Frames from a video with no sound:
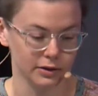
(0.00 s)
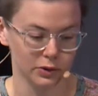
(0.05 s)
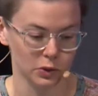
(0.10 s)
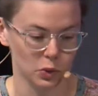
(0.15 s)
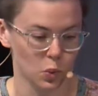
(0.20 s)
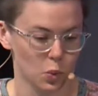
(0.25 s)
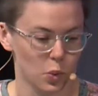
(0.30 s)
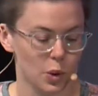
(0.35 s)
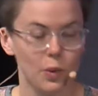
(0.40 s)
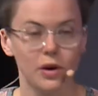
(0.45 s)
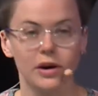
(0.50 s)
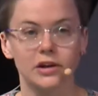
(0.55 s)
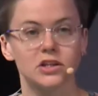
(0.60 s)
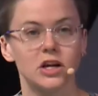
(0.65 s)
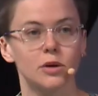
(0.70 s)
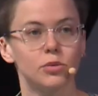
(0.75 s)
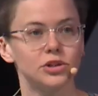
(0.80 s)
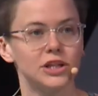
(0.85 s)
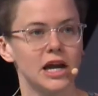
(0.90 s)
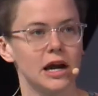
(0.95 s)
we want to
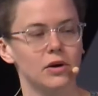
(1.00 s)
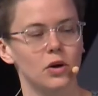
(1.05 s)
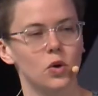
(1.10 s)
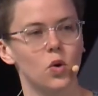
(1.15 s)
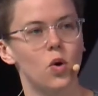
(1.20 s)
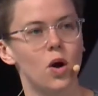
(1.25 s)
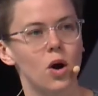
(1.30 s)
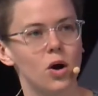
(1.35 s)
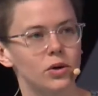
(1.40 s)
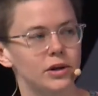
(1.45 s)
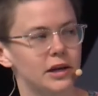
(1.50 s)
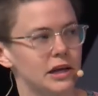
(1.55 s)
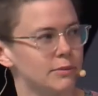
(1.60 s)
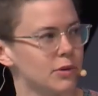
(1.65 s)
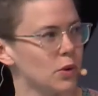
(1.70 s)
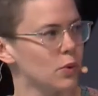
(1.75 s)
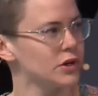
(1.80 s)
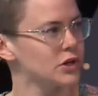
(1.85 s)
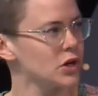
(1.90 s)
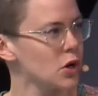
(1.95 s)
double down on quality,
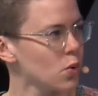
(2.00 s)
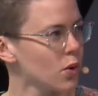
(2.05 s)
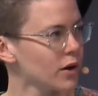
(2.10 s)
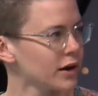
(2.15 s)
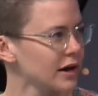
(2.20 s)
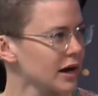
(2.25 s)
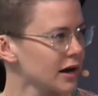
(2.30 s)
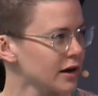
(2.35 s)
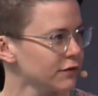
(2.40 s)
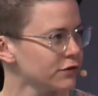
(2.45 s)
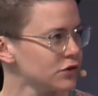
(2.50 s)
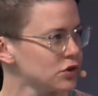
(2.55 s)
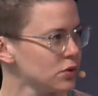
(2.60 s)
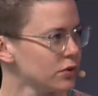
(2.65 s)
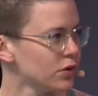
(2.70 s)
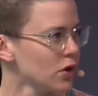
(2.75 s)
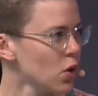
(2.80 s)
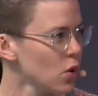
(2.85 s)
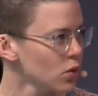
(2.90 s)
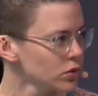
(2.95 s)
but we don't want to kind of do
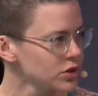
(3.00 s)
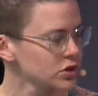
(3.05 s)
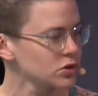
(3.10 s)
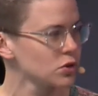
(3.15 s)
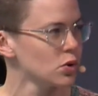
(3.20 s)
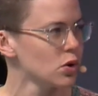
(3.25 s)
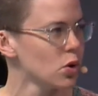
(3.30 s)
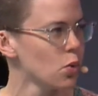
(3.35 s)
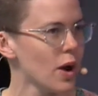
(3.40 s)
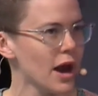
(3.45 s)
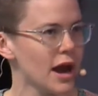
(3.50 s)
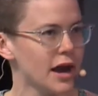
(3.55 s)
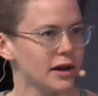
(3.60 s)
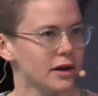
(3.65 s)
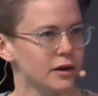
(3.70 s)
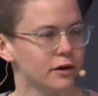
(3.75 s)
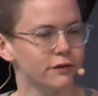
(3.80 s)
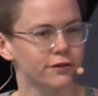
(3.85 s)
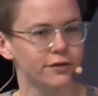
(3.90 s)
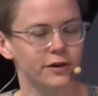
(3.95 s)
the old school
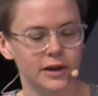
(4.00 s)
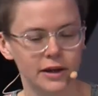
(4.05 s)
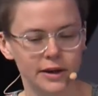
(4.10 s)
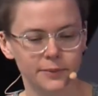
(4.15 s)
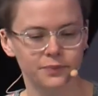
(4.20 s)
way of,